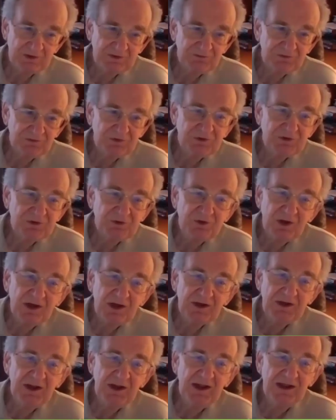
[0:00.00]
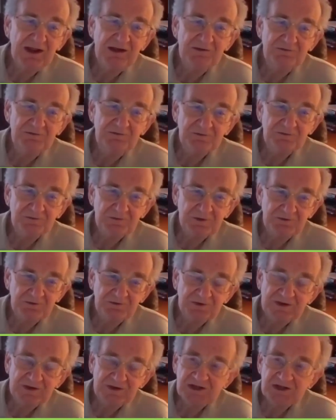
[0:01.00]
you do not have a
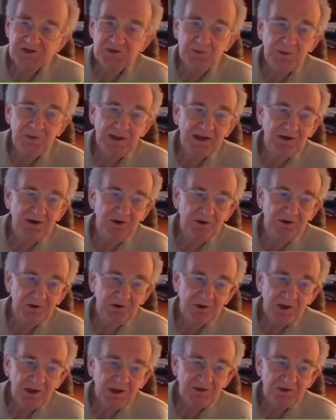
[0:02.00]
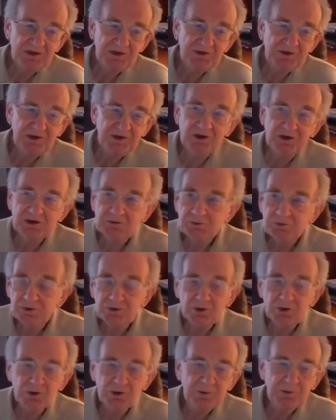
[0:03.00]
financial planner, the attorney will
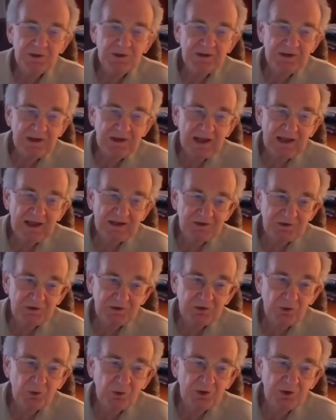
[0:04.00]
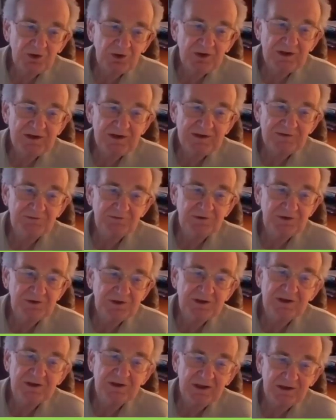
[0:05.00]
normally act to coordinate everything
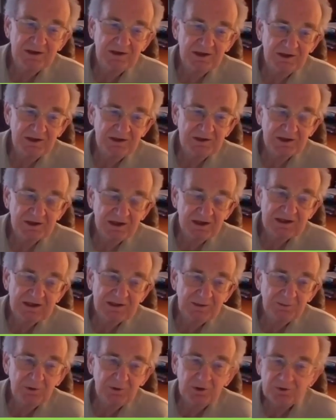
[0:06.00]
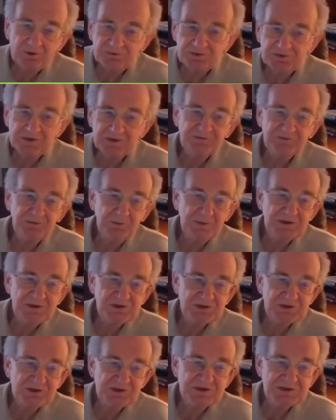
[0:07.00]
and collect up all of the information
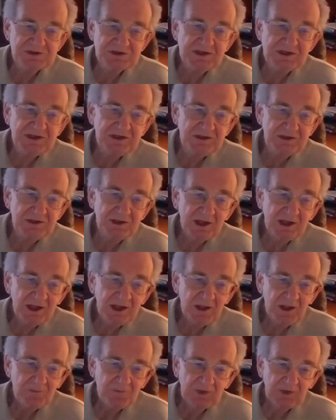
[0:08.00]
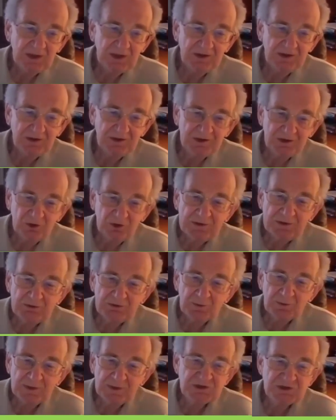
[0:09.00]
that's needed. And he will
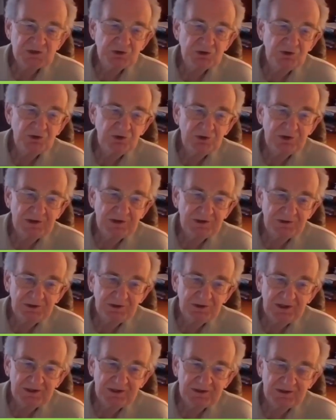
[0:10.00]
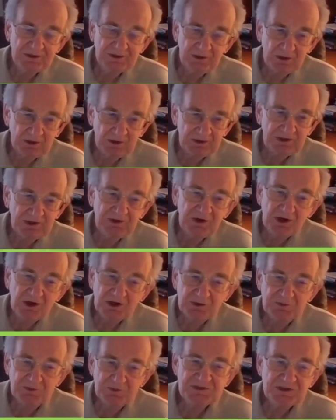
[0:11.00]
make sure that the
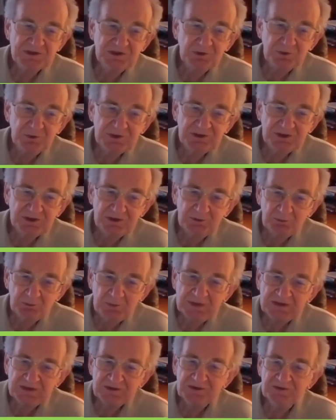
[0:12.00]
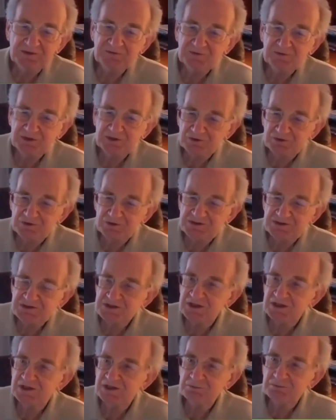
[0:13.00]
documents that are written meet the federal and
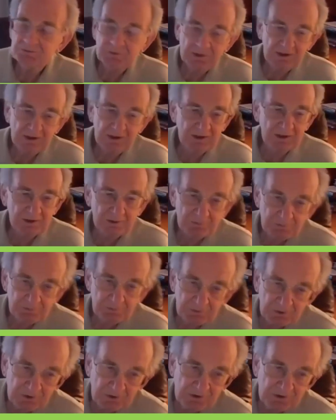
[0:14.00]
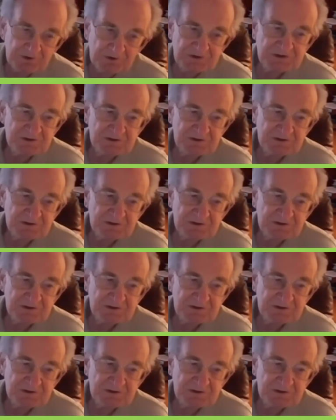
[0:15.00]
state laws.